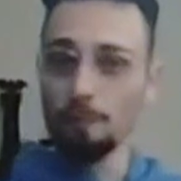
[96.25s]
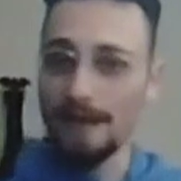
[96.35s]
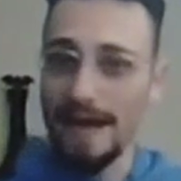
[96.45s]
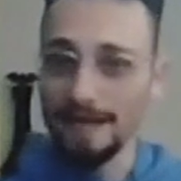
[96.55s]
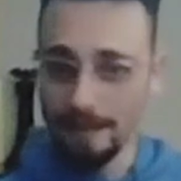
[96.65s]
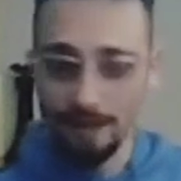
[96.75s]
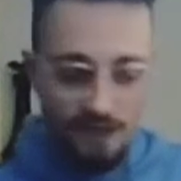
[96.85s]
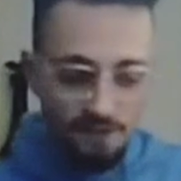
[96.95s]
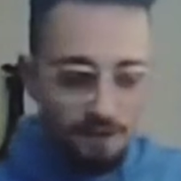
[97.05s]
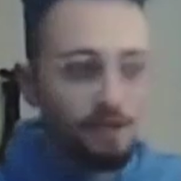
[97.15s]
black in
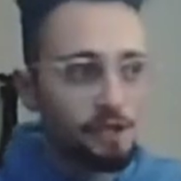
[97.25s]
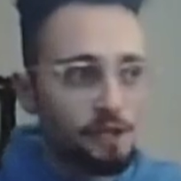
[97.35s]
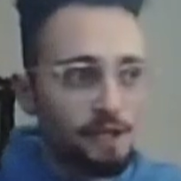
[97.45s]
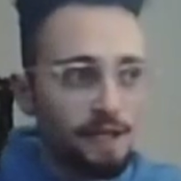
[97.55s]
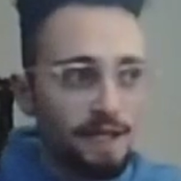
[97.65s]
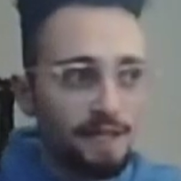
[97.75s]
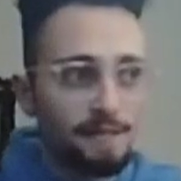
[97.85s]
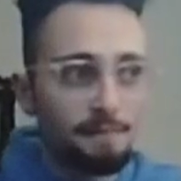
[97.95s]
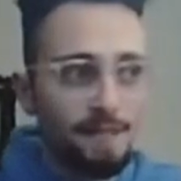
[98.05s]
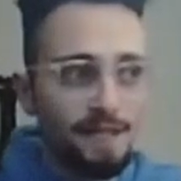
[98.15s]
this position is
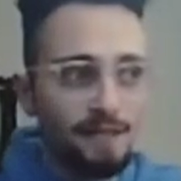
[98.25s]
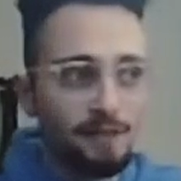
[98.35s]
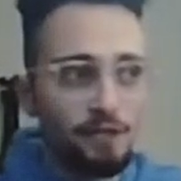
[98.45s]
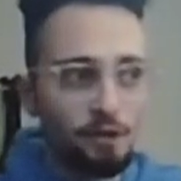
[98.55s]
immediately